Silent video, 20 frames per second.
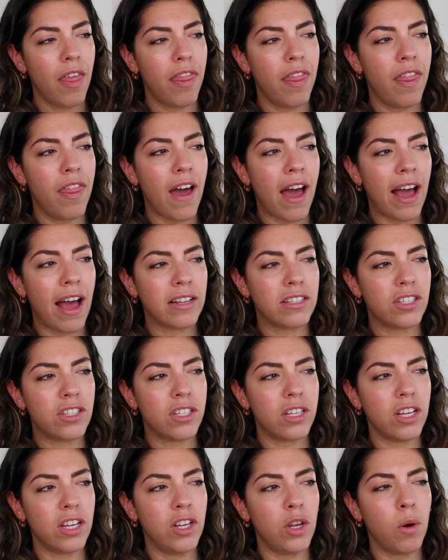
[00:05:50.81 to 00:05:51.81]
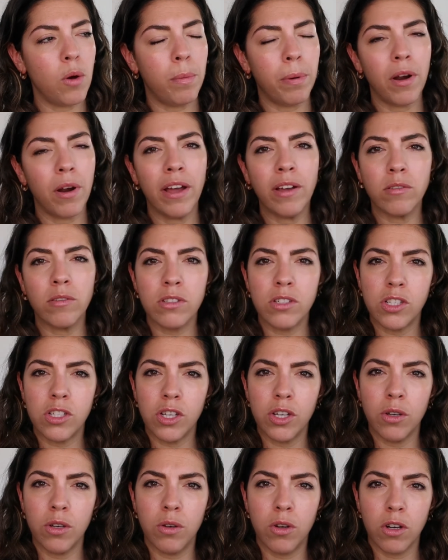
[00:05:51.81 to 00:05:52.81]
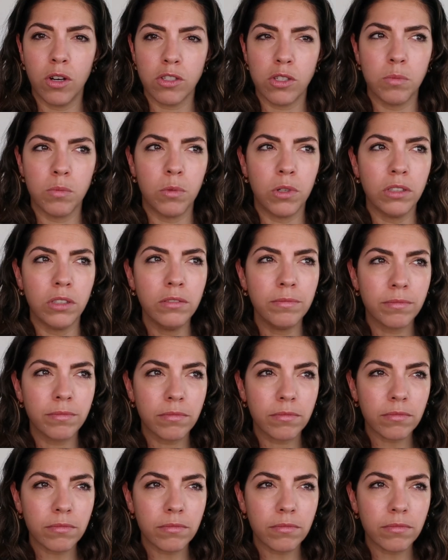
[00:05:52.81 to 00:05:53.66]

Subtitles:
that you apply onto cotton wool,